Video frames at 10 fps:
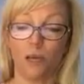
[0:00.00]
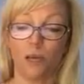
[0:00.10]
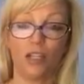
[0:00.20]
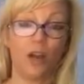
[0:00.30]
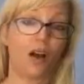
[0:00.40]

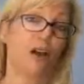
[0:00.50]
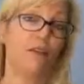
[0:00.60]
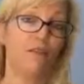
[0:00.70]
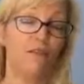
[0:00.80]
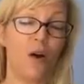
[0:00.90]
we talk on
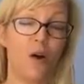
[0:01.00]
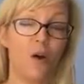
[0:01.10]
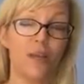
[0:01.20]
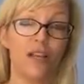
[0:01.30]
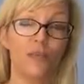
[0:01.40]
the
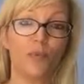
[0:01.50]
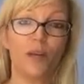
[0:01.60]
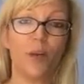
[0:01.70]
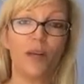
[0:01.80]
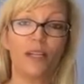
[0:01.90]
phone is we're
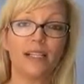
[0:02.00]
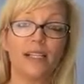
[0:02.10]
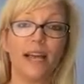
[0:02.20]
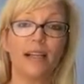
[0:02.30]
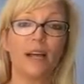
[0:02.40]
going to
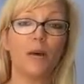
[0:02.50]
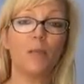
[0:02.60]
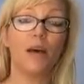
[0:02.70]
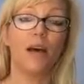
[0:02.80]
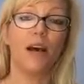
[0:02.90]
set
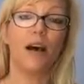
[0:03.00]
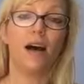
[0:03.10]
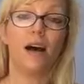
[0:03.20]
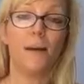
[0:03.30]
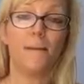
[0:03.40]
up
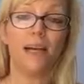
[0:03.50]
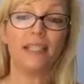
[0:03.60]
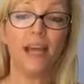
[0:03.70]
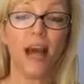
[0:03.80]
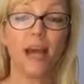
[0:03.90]
a
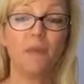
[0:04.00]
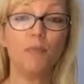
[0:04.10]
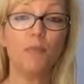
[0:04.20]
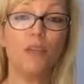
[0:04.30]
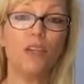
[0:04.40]
time
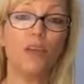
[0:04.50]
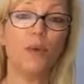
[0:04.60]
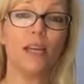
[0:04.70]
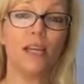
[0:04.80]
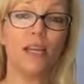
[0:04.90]
to put
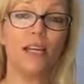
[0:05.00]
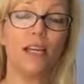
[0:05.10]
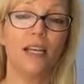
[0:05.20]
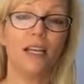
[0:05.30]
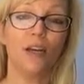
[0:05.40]
you
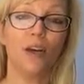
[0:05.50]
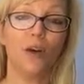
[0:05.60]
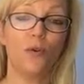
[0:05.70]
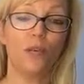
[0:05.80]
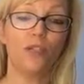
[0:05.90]
in
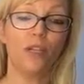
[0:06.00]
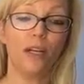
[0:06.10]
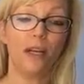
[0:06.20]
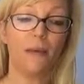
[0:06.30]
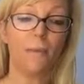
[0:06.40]

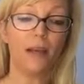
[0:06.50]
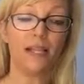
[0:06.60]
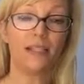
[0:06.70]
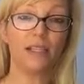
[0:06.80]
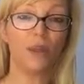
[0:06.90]
Coach
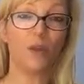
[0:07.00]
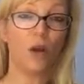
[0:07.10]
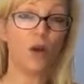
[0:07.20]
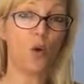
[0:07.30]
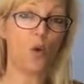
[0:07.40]
Basics
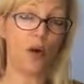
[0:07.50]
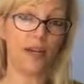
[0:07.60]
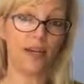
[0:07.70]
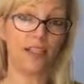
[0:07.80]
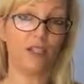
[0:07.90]

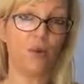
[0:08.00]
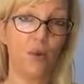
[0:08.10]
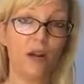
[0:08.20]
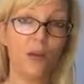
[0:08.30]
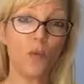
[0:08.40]
101. It's a
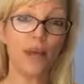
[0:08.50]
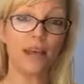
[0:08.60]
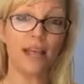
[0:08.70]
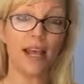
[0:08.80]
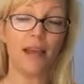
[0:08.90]

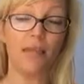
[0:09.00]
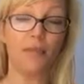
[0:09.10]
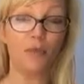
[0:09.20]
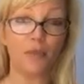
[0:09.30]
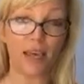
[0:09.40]
21-day
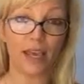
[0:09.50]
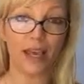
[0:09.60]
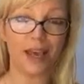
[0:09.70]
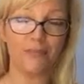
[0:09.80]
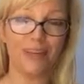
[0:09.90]
boot
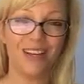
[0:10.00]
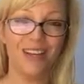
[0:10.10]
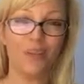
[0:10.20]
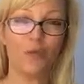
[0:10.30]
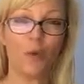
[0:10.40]
camp
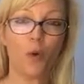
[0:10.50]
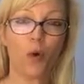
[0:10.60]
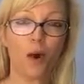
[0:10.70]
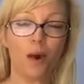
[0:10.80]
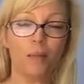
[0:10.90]

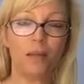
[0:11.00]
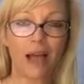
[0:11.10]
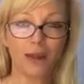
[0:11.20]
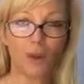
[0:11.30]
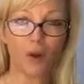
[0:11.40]
for
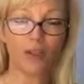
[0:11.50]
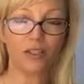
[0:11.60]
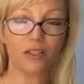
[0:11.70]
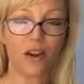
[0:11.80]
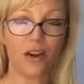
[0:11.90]
Platinum Rock
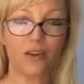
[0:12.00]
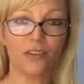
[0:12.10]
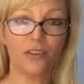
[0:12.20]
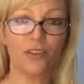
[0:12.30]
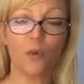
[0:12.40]

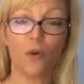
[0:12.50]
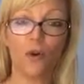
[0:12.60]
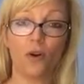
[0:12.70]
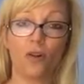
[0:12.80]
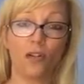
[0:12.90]
Stars,
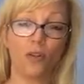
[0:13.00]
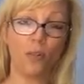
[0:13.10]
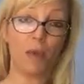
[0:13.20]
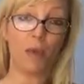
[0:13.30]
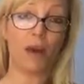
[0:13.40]
or
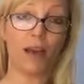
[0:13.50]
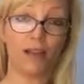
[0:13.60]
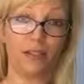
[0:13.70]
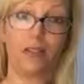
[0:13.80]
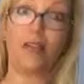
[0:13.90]
you may want to
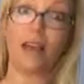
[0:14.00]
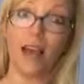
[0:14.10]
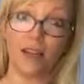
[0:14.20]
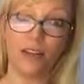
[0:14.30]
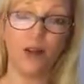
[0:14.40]
ask
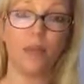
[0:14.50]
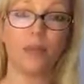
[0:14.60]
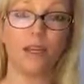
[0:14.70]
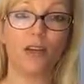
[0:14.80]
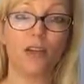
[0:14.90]
again your
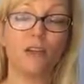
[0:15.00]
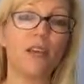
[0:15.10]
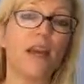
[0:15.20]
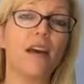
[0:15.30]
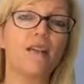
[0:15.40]
upline coach if
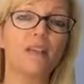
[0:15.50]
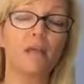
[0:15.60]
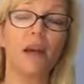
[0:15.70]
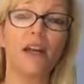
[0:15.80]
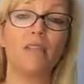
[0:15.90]
they have
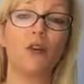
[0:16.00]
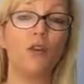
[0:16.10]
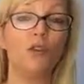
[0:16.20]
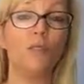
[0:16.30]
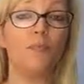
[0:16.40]
some kind of
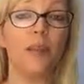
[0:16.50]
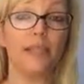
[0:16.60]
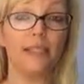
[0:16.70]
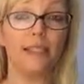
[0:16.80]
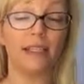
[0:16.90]
Coach
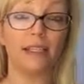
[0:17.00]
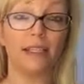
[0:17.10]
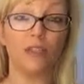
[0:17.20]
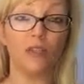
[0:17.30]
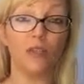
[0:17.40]
Basics
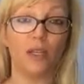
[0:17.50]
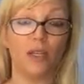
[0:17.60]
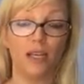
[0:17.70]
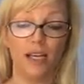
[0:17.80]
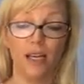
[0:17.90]
that you
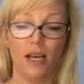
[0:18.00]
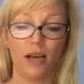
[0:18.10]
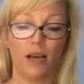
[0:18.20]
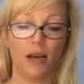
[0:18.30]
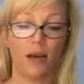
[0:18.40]
can
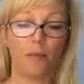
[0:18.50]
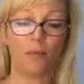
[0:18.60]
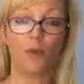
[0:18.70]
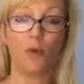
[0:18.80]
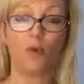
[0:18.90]

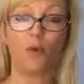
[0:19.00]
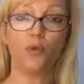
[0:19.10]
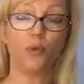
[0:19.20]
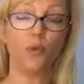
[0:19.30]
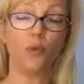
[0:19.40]
go
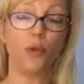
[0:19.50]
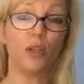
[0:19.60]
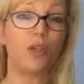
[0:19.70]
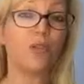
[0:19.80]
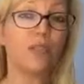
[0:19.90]
through
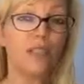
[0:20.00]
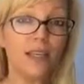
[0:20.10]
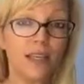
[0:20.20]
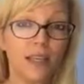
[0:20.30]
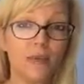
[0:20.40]
with your
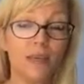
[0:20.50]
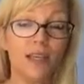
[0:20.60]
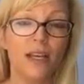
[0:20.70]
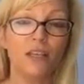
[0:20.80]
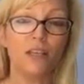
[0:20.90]
team
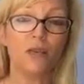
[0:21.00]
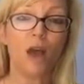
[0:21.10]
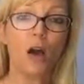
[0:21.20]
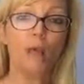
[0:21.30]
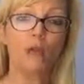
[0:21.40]
to
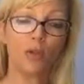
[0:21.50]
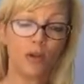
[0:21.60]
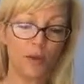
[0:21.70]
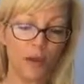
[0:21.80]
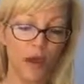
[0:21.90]
help you
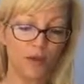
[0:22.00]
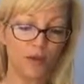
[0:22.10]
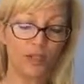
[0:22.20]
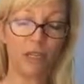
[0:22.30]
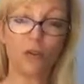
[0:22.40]
learn about
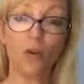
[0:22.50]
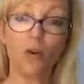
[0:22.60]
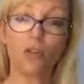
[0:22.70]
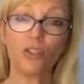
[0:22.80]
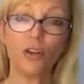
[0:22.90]
your team
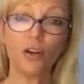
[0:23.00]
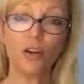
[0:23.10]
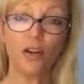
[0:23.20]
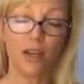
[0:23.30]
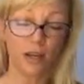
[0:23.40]

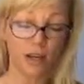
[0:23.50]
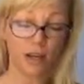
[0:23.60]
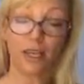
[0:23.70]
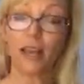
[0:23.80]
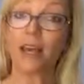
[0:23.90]
culture,
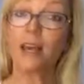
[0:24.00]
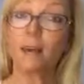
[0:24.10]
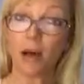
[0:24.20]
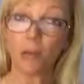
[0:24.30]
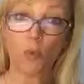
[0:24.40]
again,
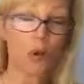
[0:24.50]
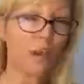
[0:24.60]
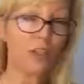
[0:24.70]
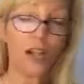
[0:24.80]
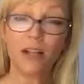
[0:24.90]
more
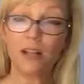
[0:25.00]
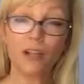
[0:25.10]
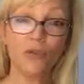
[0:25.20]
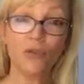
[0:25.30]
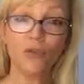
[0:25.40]
about
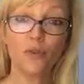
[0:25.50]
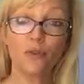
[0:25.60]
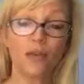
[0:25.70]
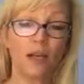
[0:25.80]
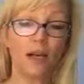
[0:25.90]
challenge
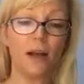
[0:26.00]
groups,